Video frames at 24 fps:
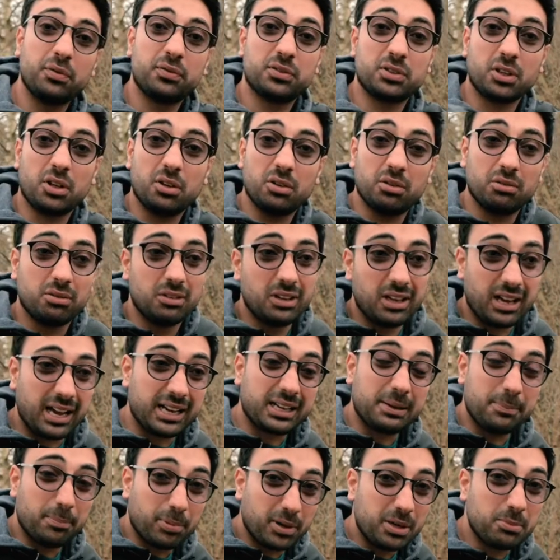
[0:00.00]
so I
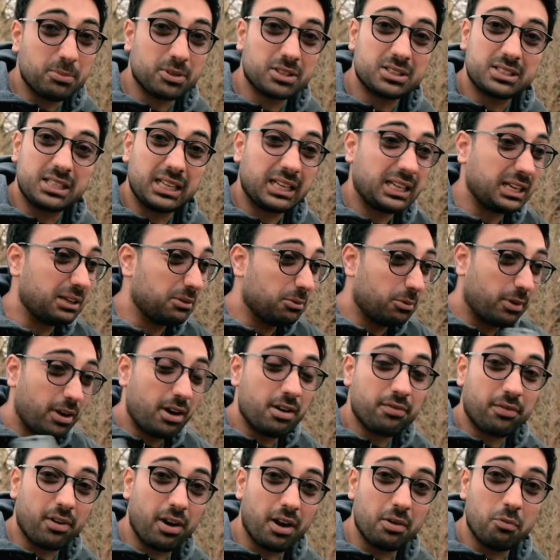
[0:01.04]
can pretty much stick it
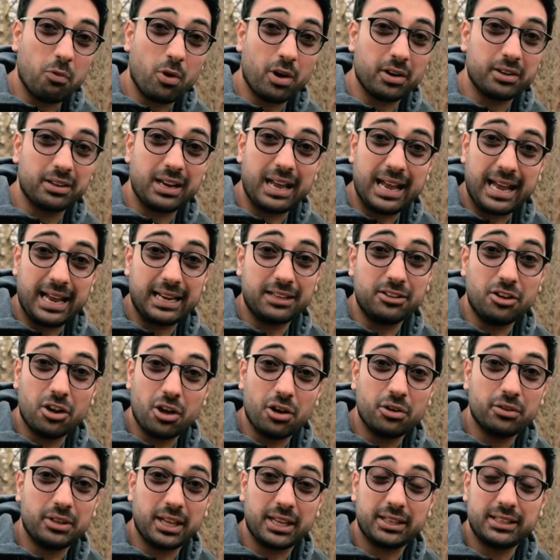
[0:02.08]
wherever I want and
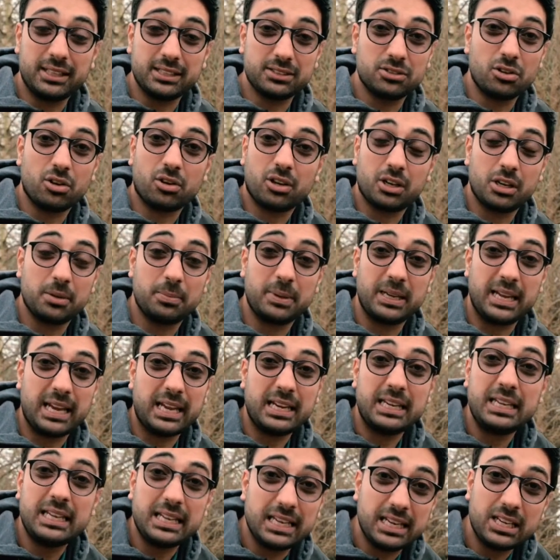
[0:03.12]
know that there's not going to be
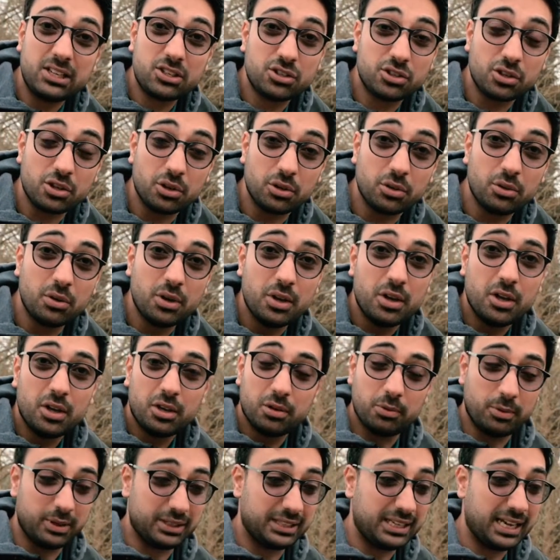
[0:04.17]
any issue
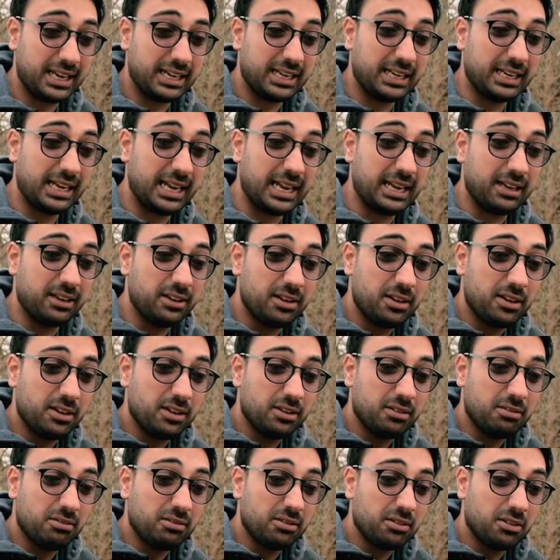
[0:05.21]
with getting it
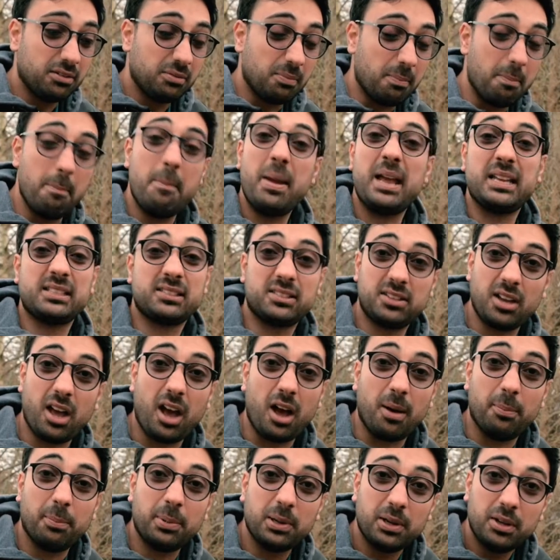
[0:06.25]
messed
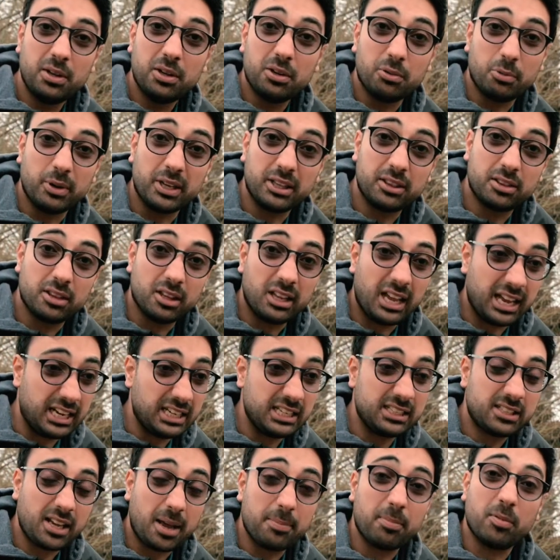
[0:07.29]
up with any
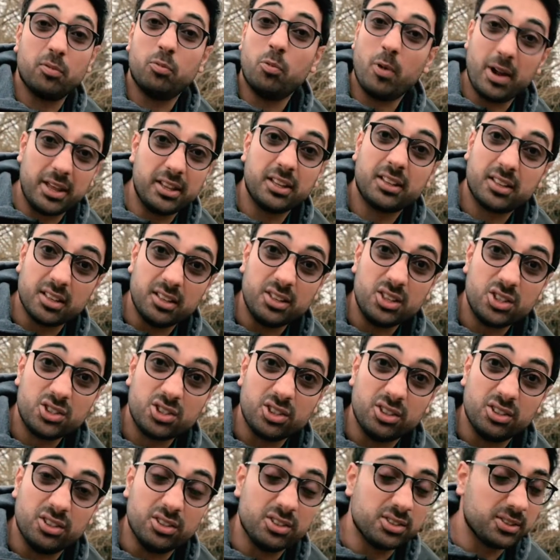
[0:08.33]
type of weather
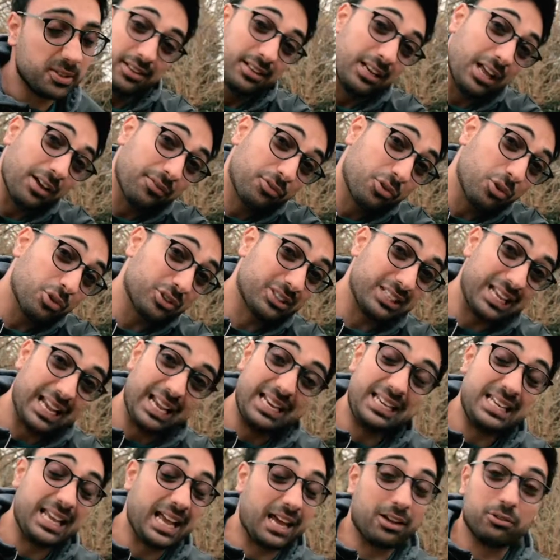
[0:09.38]
conditions. Now of course,
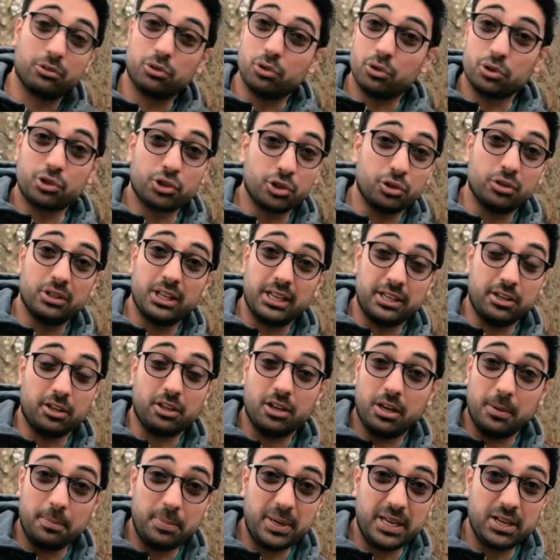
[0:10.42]
any outdoor shoot that you're going
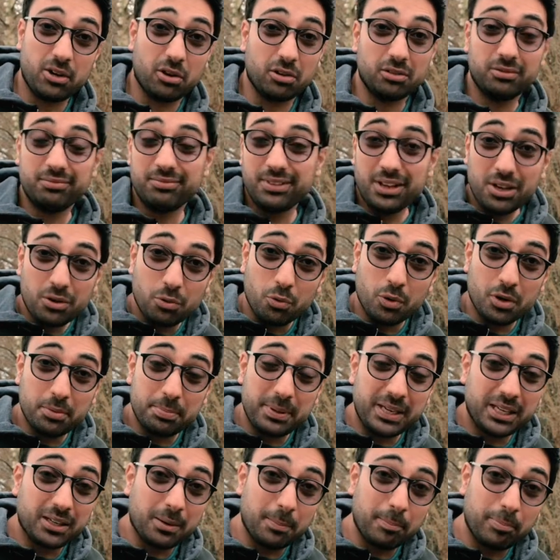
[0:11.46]
to be on wouldn't be
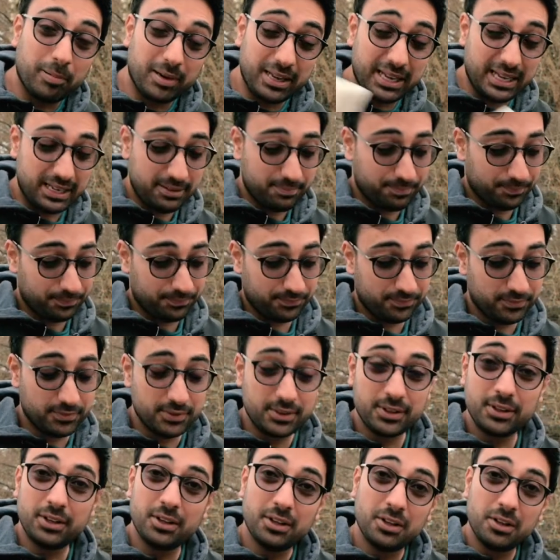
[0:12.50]
complete
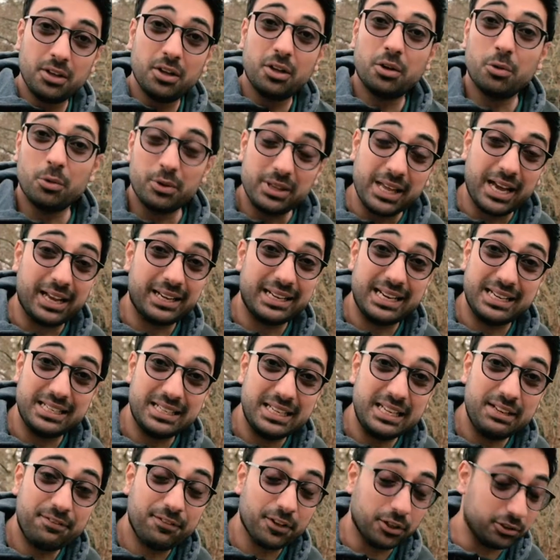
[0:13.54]
without an
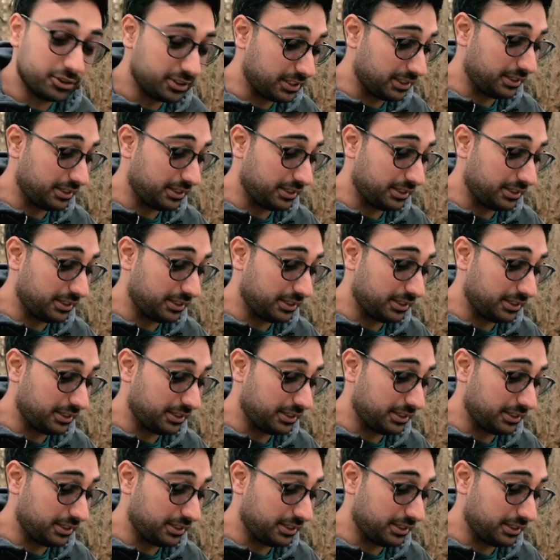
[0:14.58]
ND filter.